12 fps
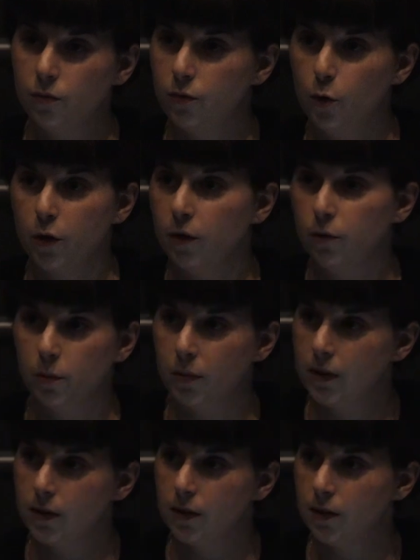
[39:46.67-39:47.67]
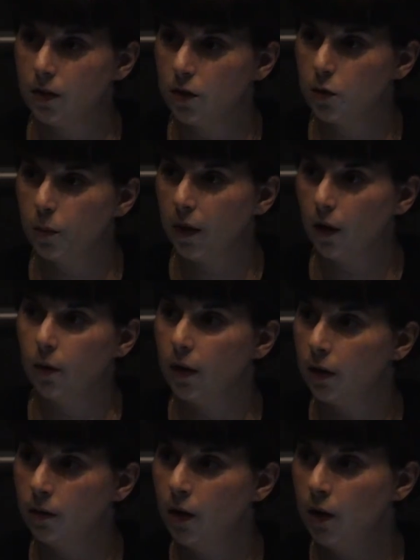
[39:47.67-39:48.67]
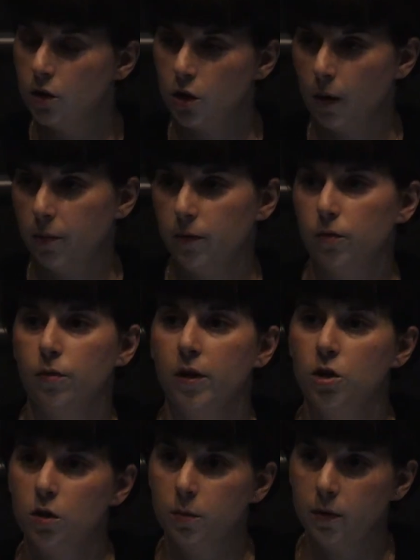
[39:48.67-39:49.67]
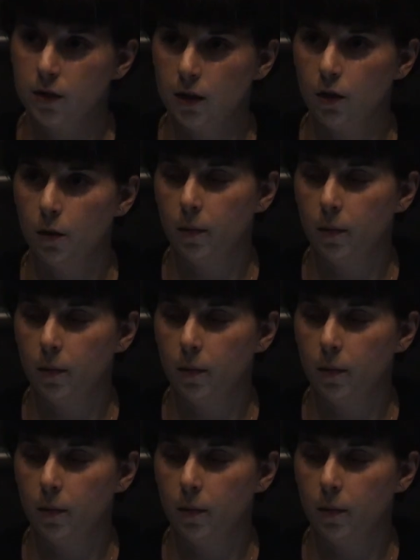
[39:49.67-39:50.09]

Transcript: 4 different businesses by going shopping for vegetables here,